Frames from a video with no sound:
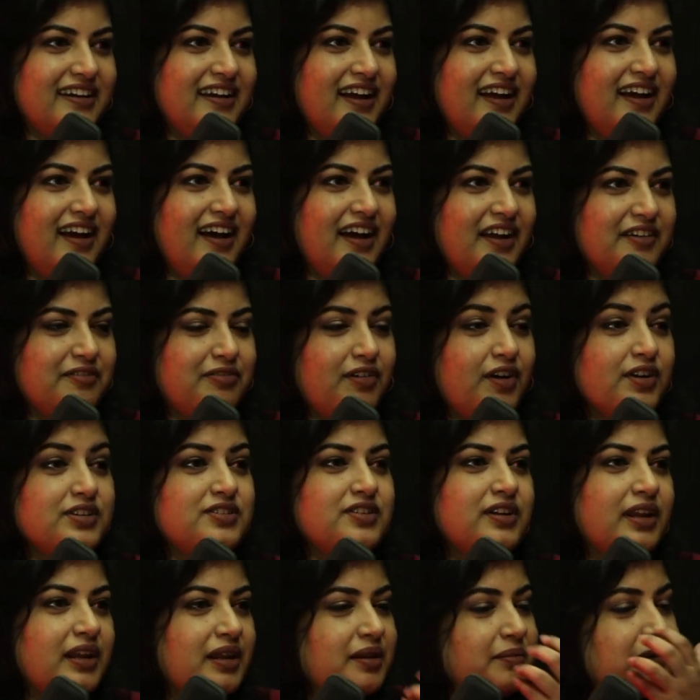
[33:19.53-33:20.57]
Oh.
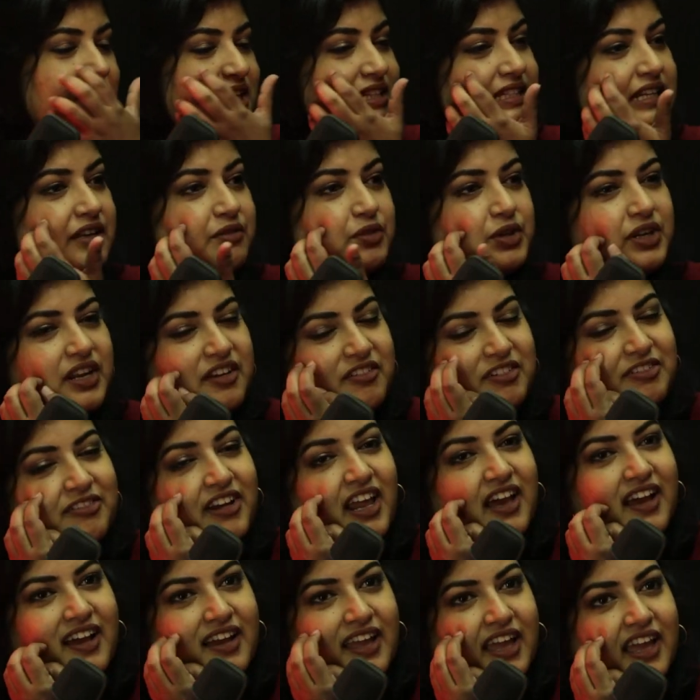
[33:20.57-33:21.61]
Unfortunately, because he would never fly
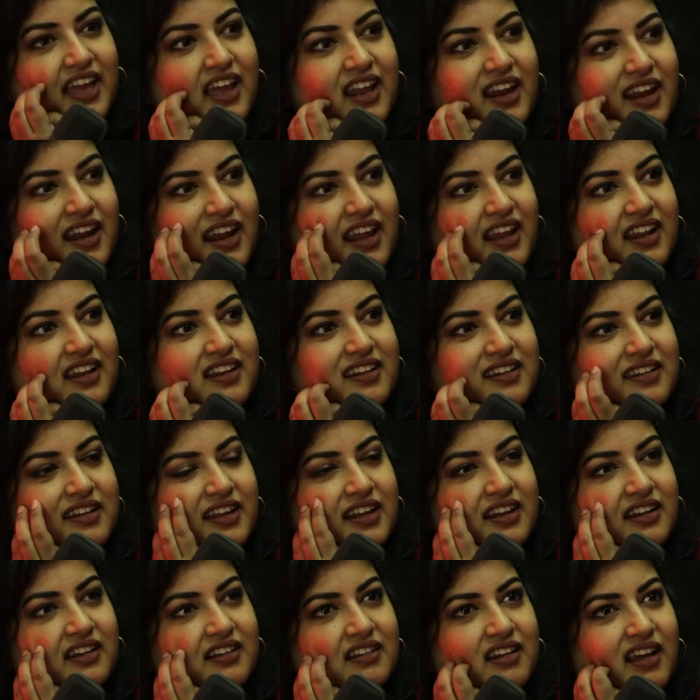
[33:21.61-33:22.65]
again, and
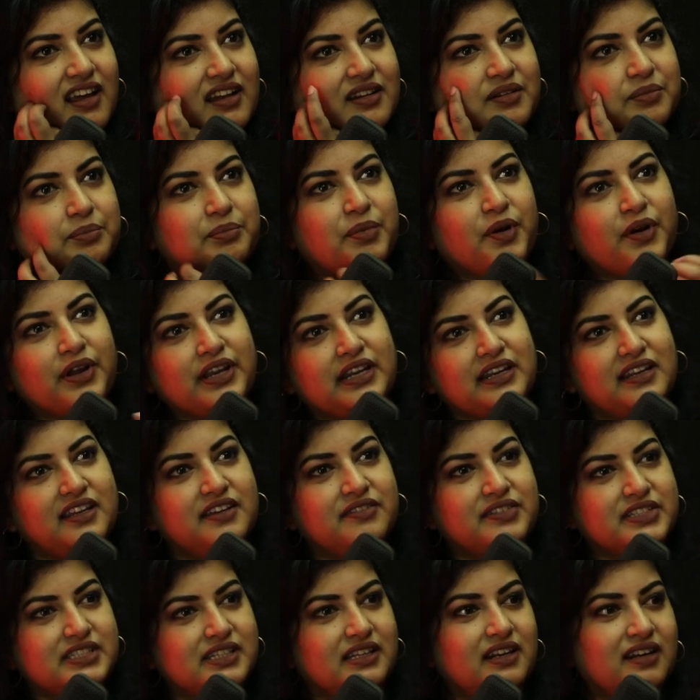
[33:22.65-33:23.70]
then at a point he
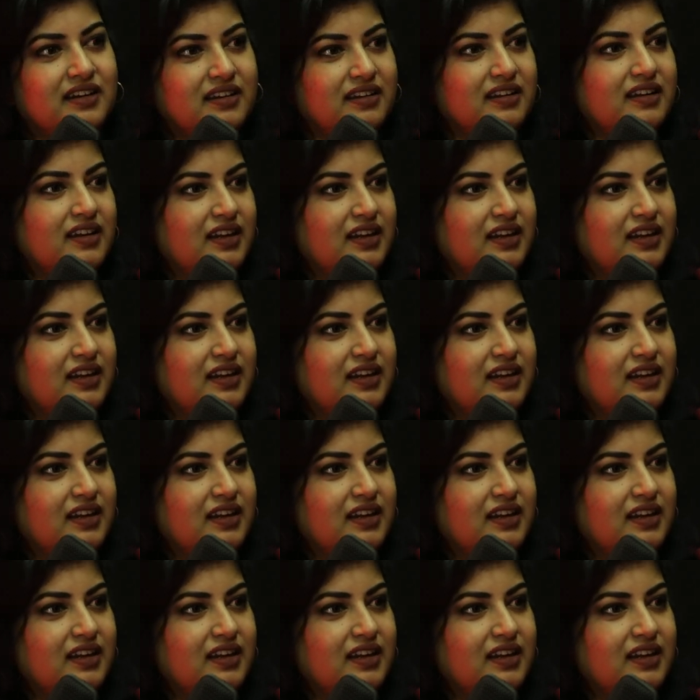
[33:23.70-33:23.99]
was in a